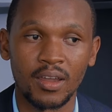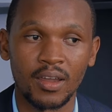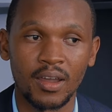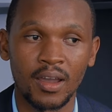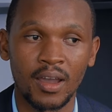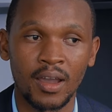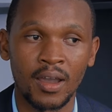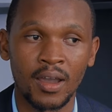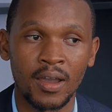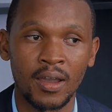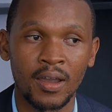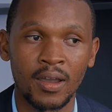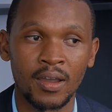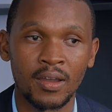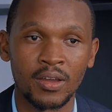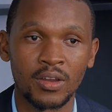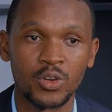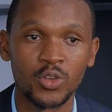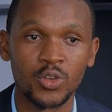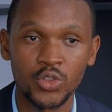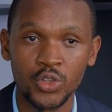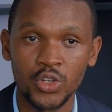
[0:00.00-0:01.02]
uh, uh,
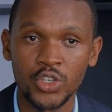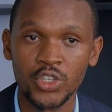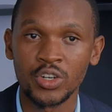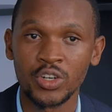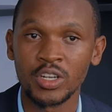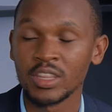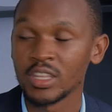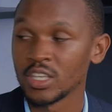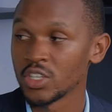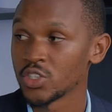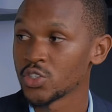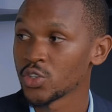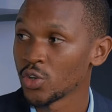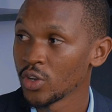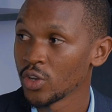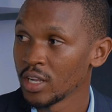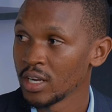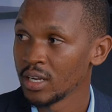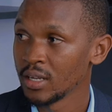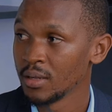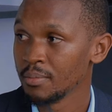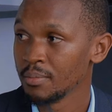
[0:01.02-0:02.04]
nutrition in the
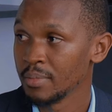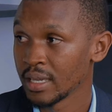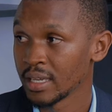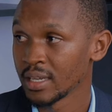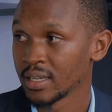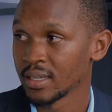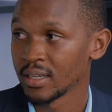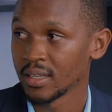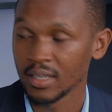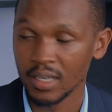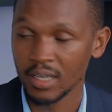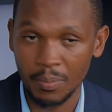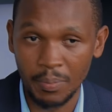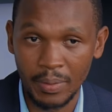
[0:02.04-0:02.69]
soil being mm -hmm.